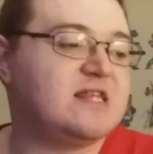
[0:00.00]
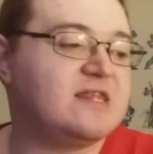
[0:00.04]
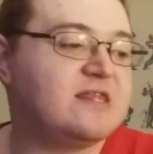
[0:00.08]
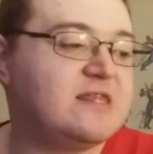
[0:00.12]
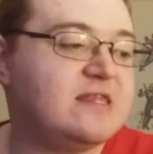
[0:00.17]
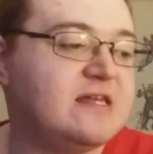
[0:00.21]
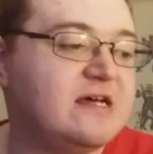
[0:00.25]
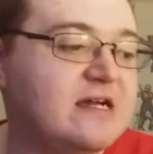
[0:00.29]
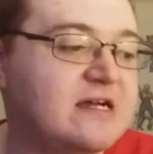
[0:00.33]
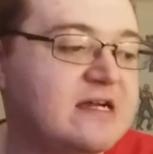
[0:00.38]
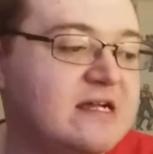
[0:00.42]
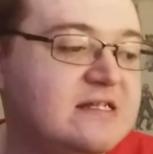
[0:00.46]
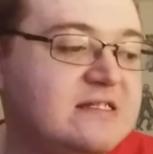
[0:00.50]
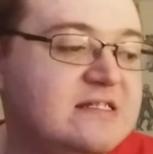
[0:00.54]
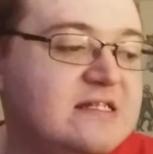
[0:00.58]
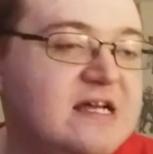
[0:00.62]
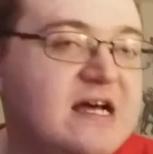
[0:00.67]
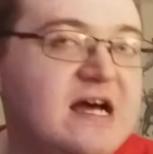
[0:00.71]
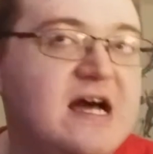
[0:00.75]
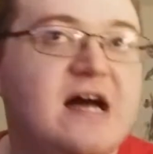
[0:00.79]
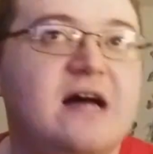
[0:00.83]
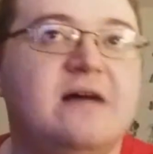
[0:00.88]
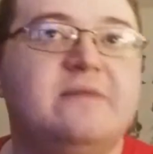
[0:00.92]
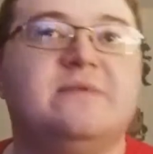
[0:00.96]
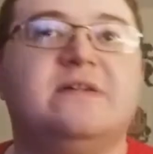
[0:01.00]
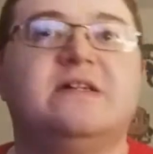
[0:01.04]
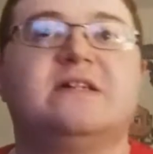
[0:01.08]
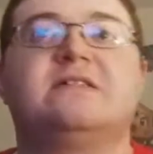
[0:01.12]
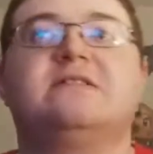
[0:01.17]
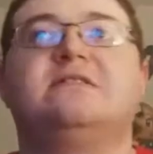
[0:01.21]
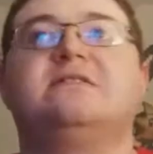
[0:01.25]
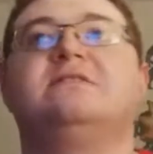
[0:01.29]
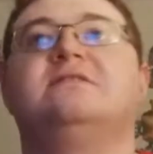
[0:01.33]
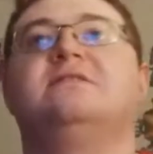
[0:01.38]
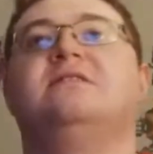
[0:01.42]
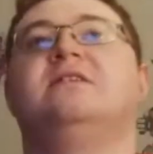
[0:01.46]

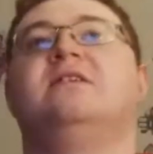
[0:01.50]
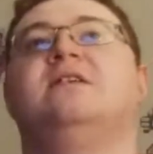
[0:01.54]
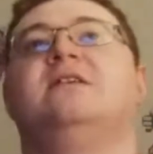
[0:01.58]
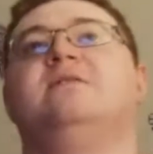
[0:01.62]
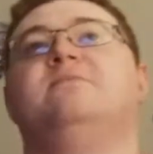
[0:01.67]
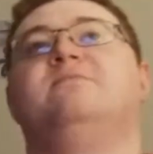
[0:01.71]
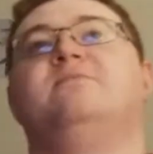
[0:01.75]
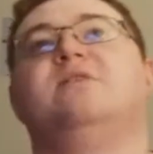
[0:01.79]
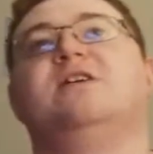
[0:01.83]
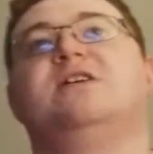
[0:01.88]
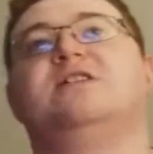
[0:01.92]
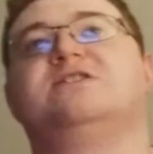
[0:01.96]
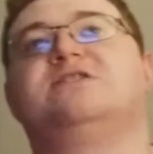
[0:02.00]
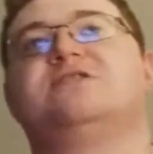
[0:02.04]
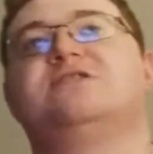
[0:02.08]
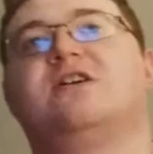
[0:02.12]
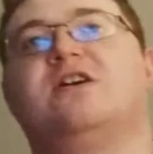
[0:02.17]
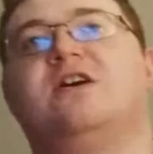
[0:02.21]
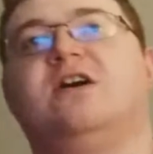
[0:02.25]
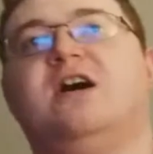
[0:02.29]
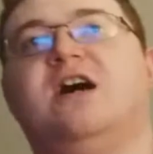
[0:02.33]
Thuganomics, Mr.